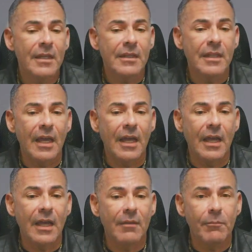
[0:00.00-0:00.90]

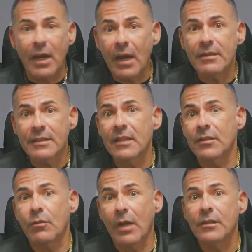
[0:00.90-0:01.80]
that parents had
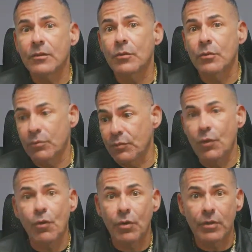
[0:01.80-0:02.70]
the right to
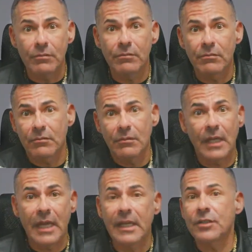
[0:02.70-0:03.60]
record
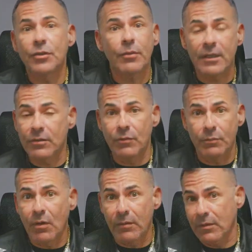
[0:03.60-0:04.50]
any interaction with
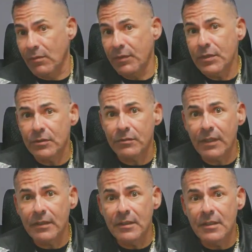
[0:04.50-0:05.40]
public officials, right?